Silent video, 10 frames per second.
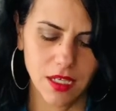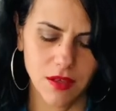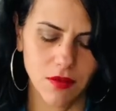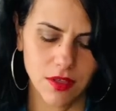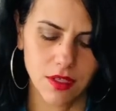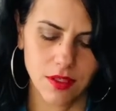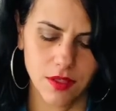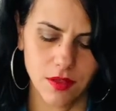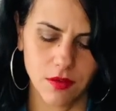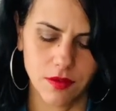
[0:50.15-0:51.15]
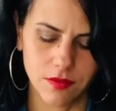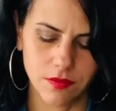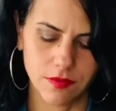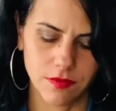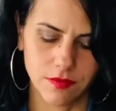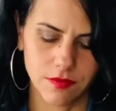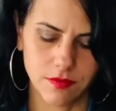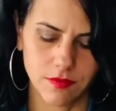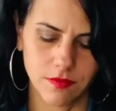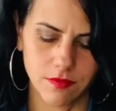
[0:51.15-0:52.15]

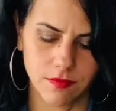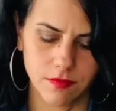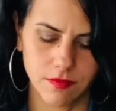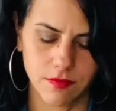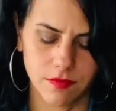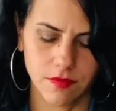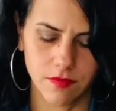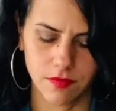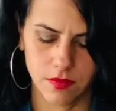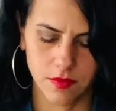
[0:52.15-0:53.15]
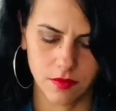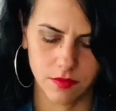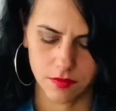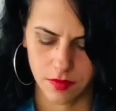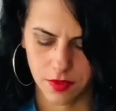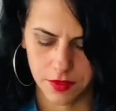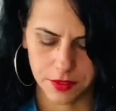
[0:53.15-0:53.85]
Nothing is said.